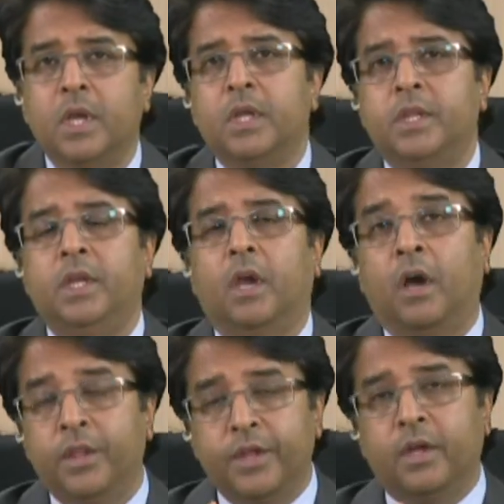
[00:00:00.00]
The
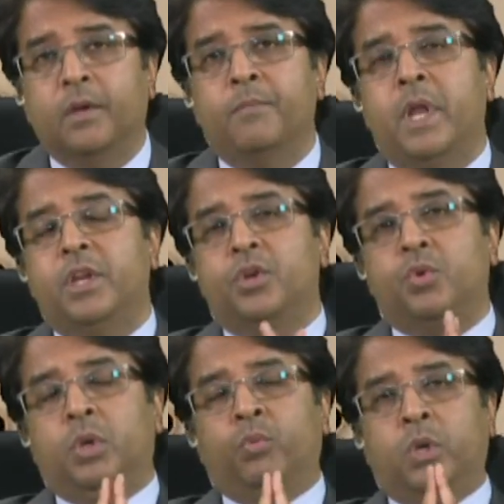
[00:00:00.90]
other
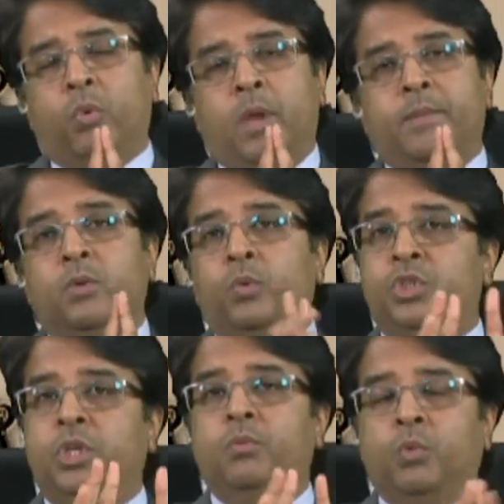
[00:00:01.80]
mandatory requirement, which
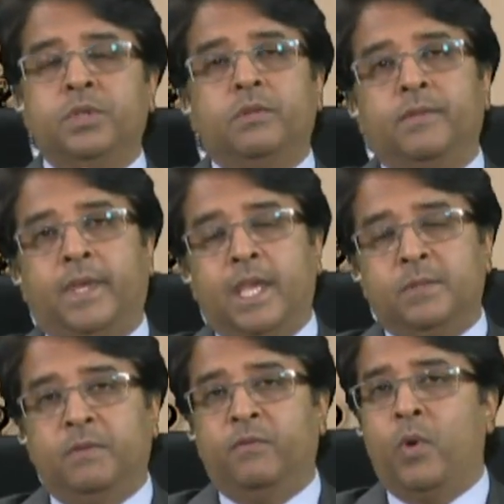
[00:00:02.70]
wasn't the case
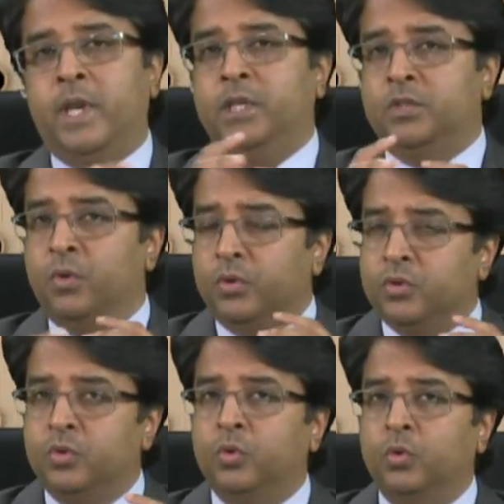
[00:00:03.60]
before, and it's
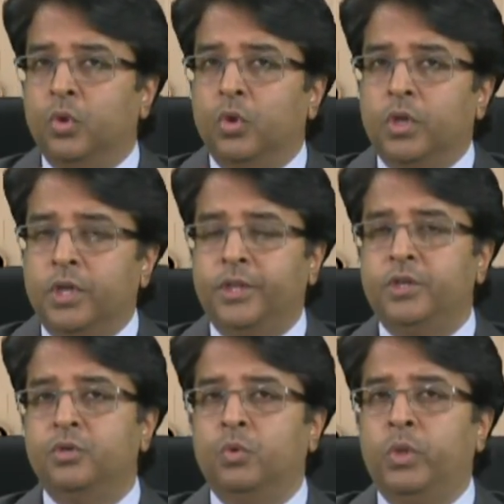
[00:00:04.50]
nothing
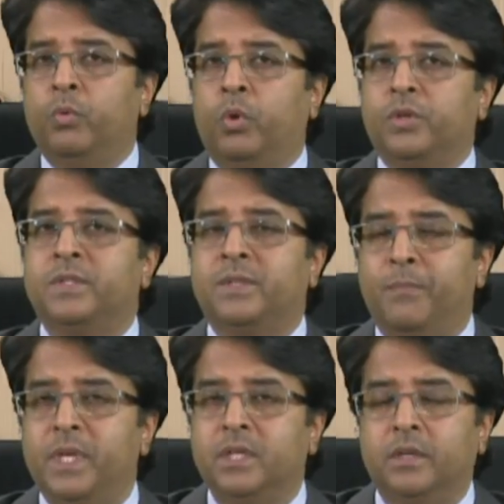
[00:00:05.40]
to do with what's
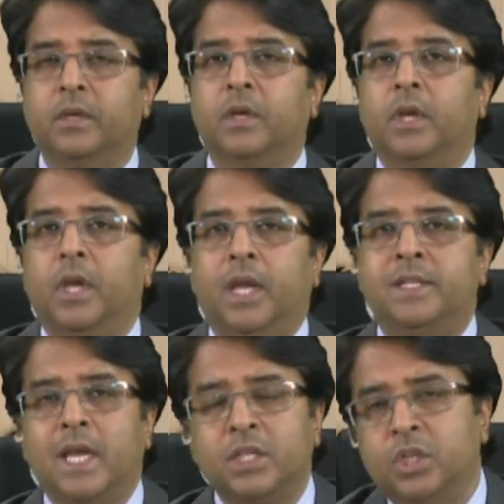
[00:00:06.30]
submitted, it's
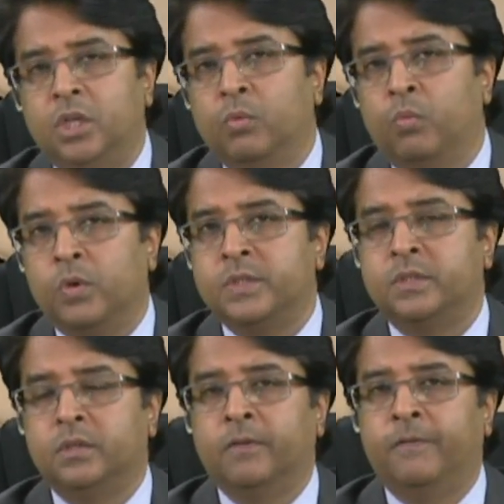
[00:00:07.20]
actually what's
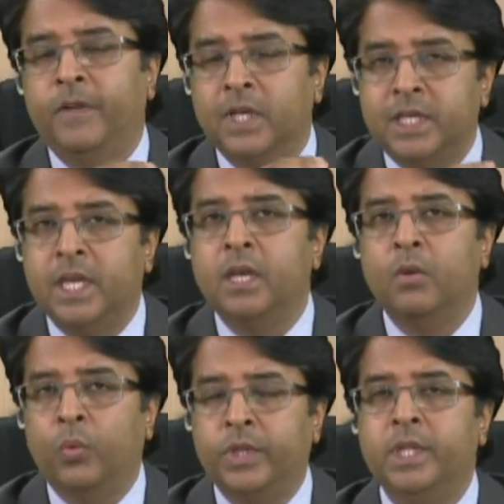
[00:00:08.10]
filled in
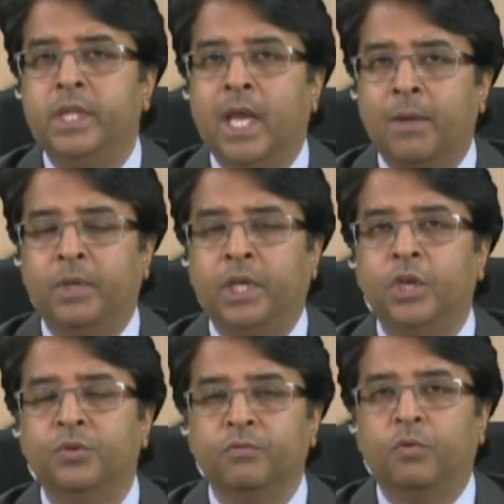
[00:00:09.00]
within the
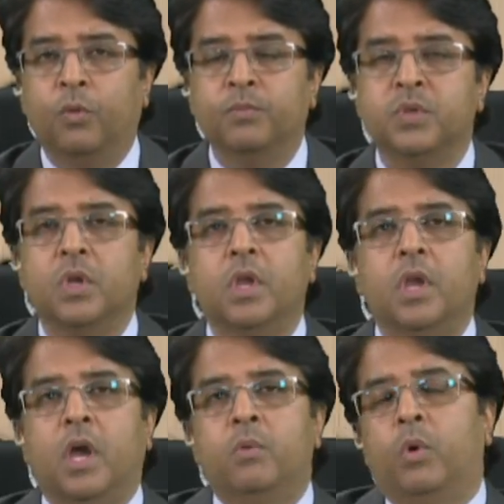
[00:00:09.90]
application forms.
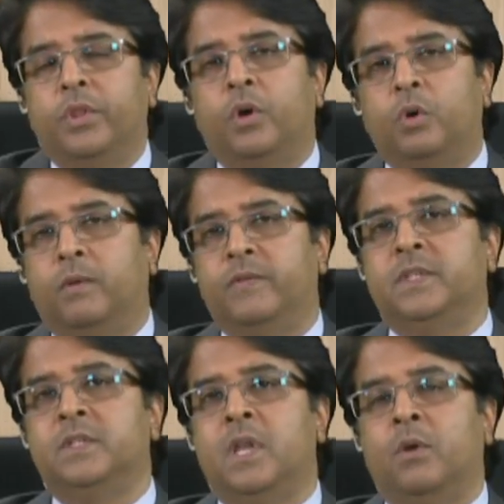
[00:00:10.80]
And what the Home Office
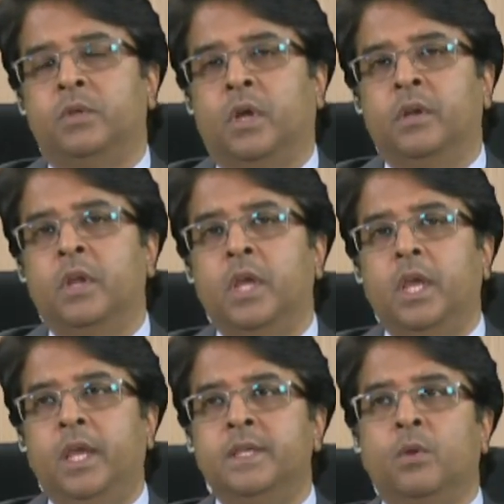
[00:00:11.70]
has now done
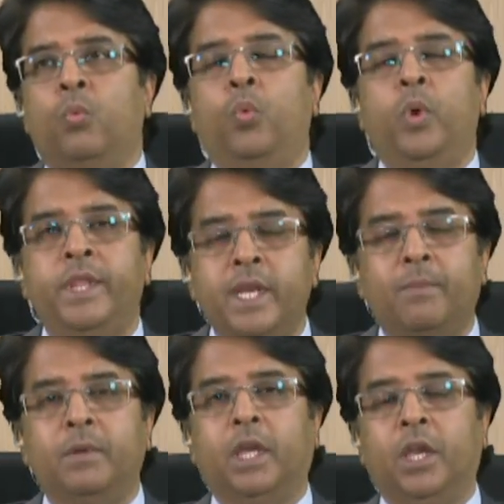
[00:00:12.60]
is, within
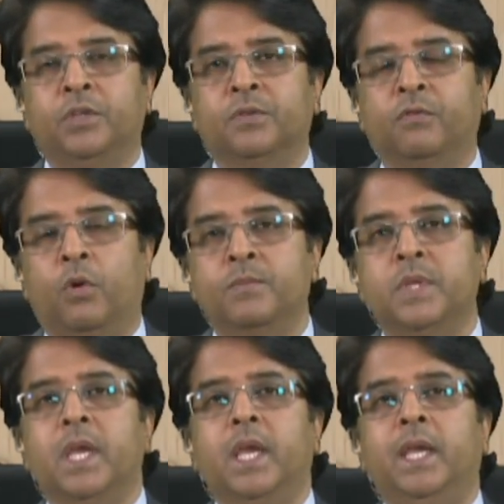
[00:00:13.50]
application forms,
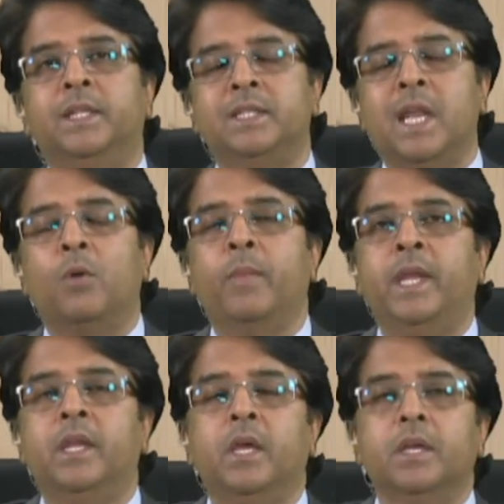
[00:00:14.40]
it's now
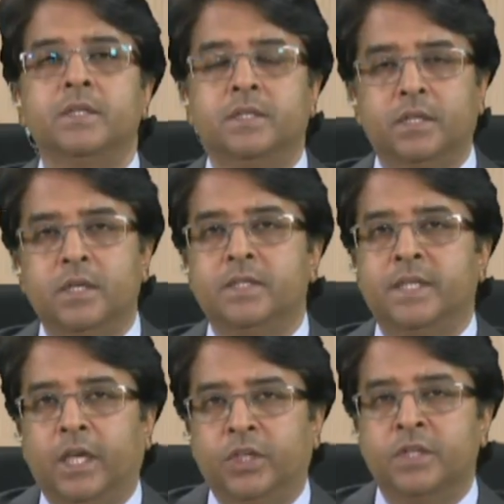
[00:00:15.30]
made certain
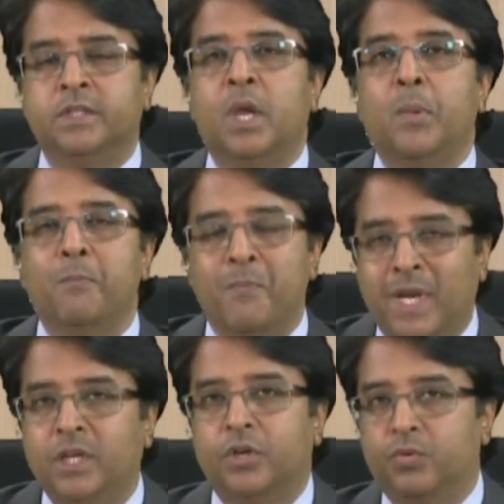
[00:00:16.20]
sections
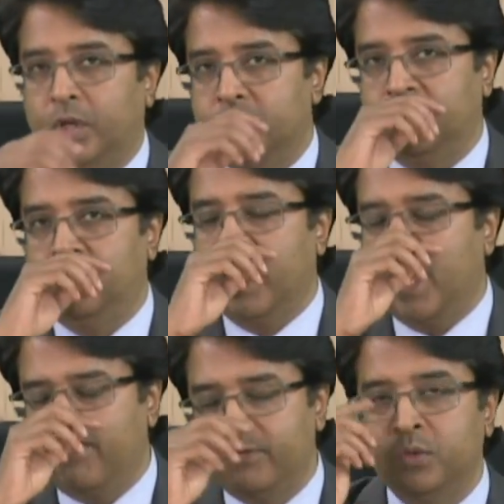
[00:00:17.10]
mandatory. So you
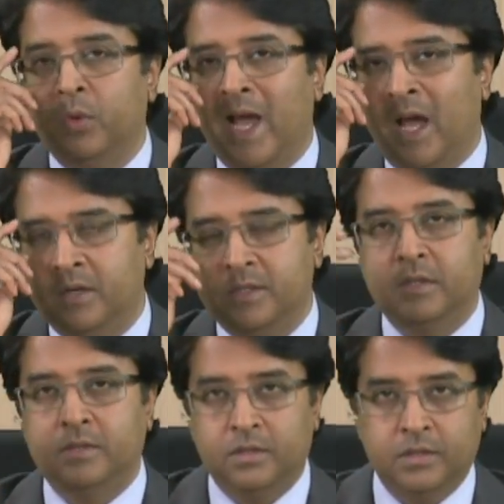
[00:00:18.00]
have to answer
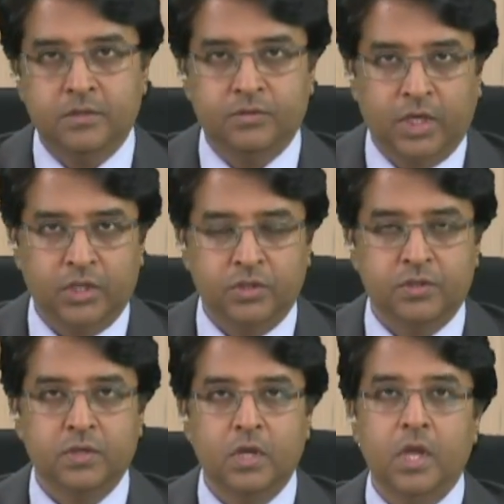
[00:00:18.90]
certain
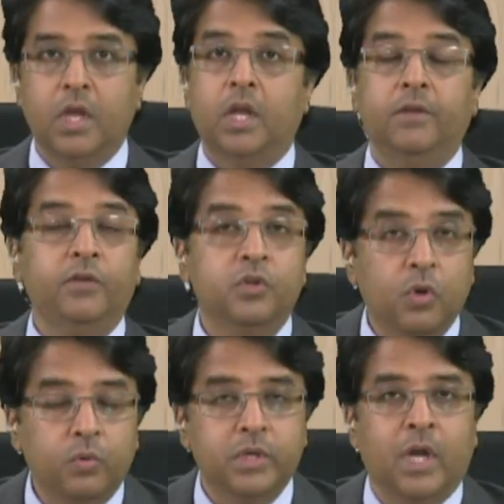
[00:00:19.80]
sections, and if you
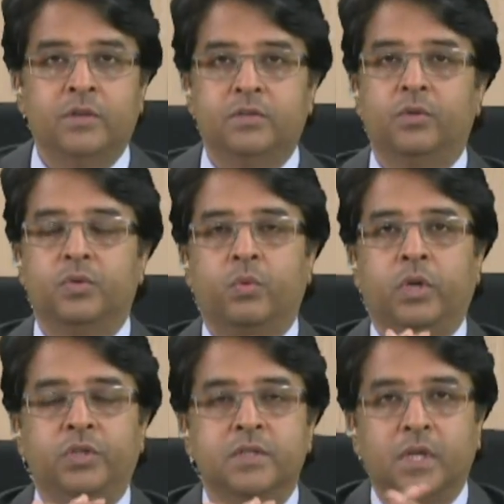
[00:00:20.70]
don't answer those
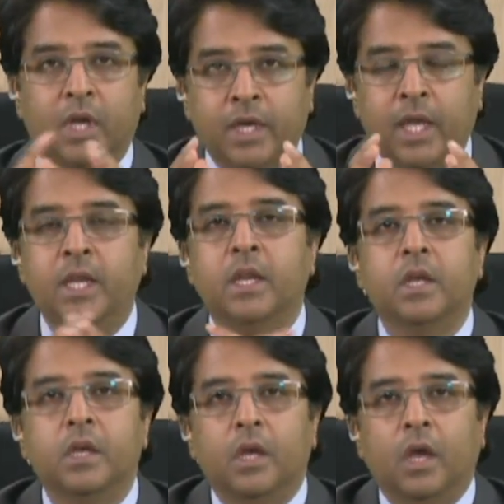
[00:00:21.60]
questions, again,
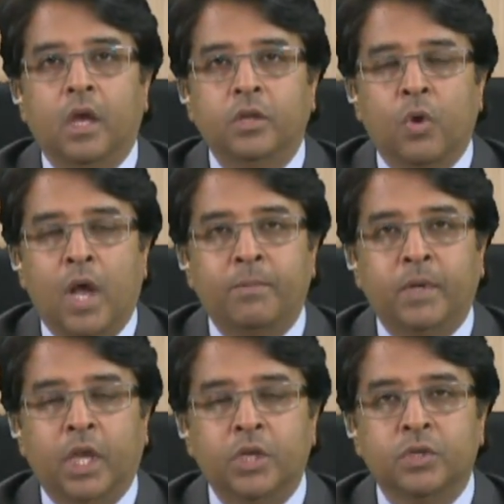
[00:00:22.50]
your
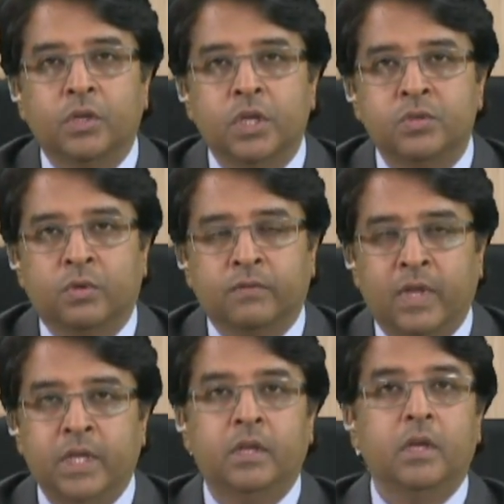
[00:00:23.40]
application is not
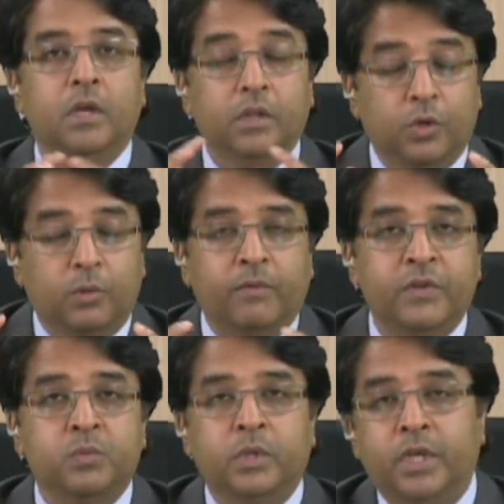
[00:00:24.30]
valid. The Home
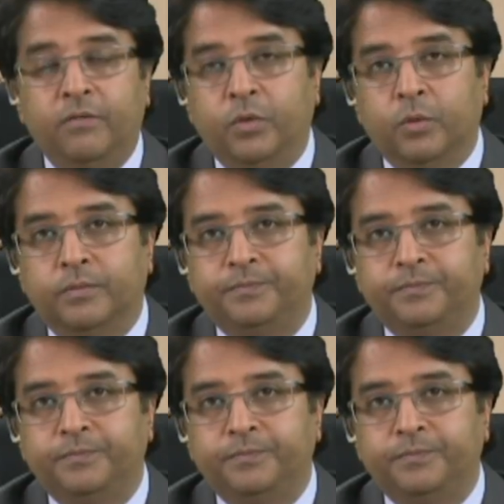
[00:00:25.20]
Office will give you